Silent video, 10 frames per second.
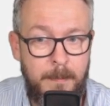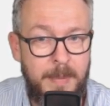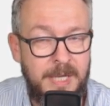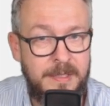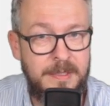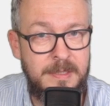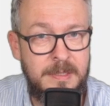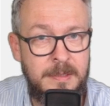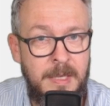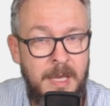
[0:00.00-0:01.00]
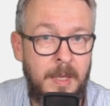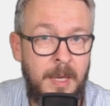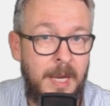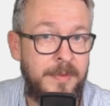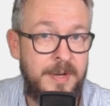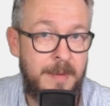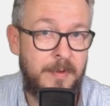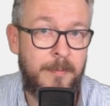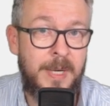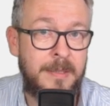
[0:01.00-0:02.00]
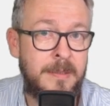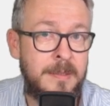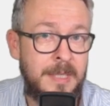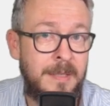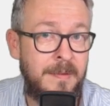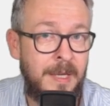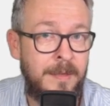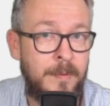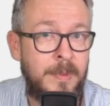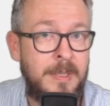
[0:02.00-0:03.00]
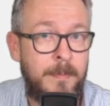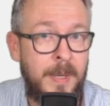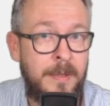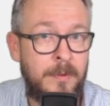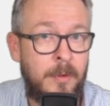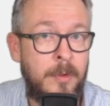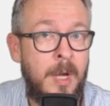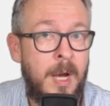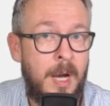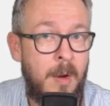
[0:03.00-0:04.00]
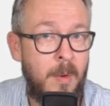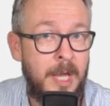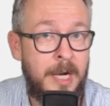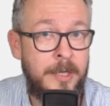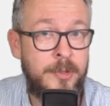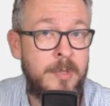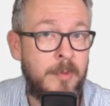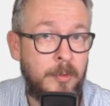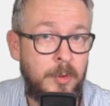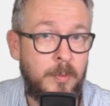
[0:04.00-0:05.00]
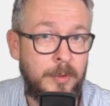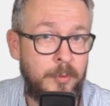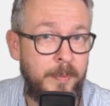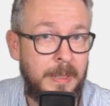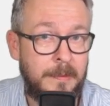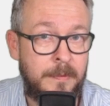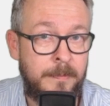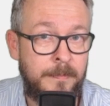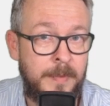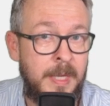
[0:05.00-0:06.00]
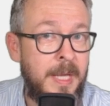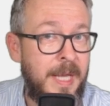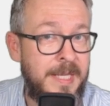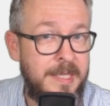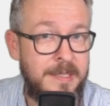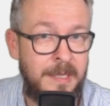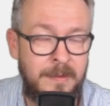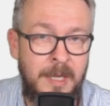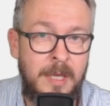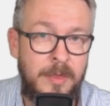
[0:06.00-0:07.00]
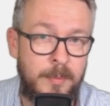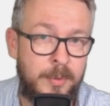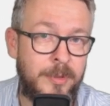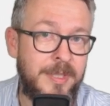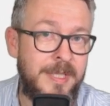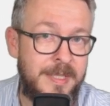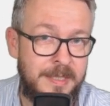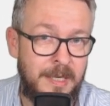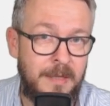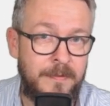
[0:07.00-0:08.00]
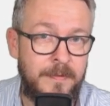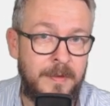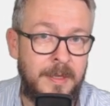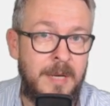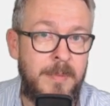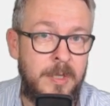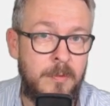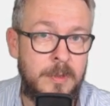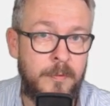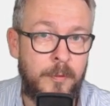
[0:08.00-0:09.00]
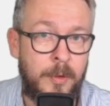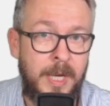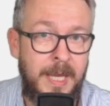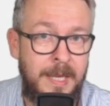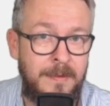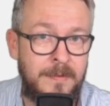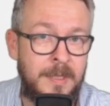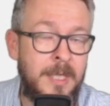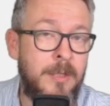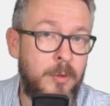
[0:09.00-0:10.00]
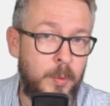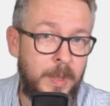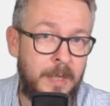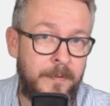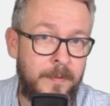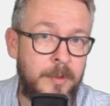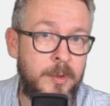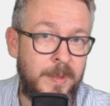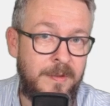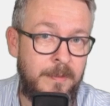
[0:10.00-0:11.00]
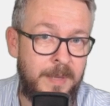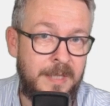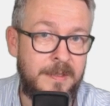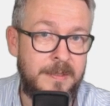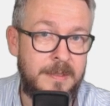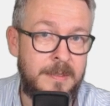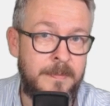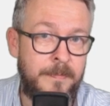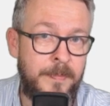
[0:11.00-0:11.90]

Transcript: Buttons, and the number of buttons at the end will depend on how large remote you want to build. As I said, the board itself can be used for eight, twelve or twenty buttons.